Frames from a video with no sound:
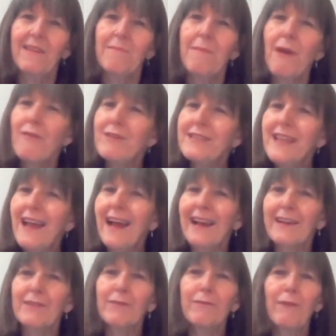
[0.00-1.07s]
Mary's
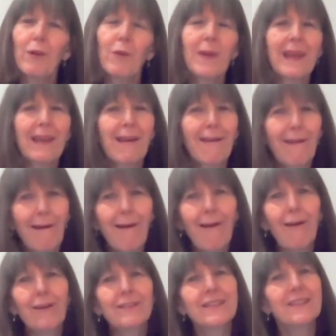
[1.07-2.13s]
act, following her
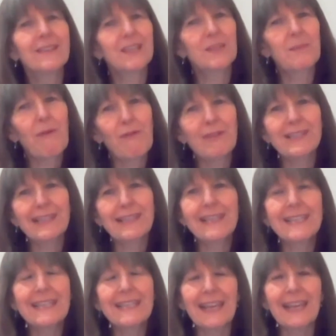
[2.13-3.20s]
heart and the Spirit's
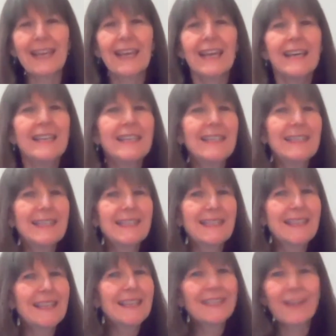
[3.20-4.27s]
leading,
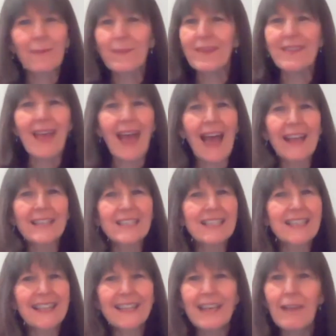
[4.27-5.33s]
did something that had
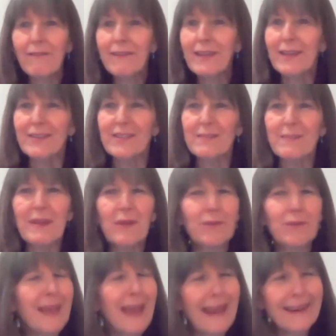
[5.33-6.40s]
significance
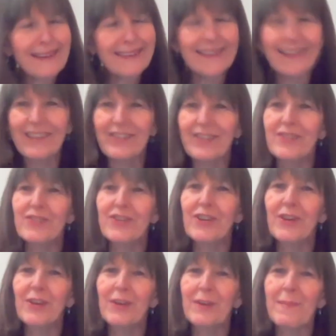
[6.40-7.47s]
beyond anything that
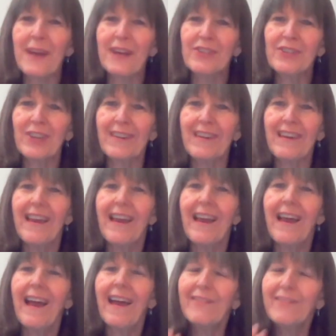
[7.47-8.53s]
she could imagine
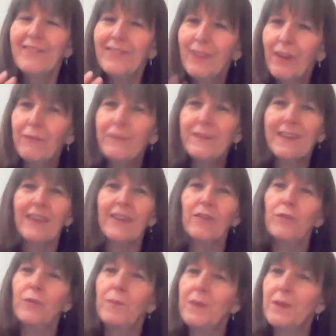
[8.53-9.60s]
and
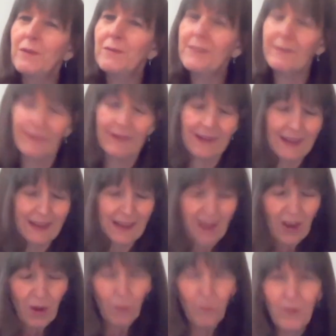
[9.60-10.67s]
dovetailed beautifully
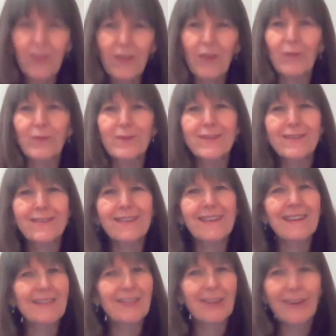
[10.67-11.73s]
with God's
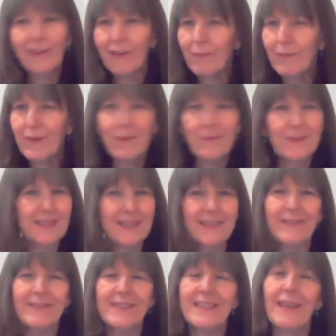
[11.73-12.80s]
eternal purposes
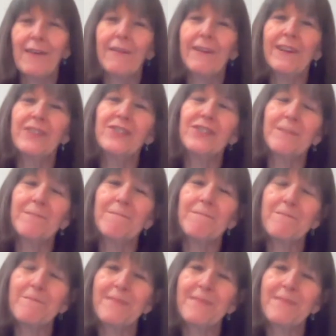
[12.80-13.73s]
for salvation.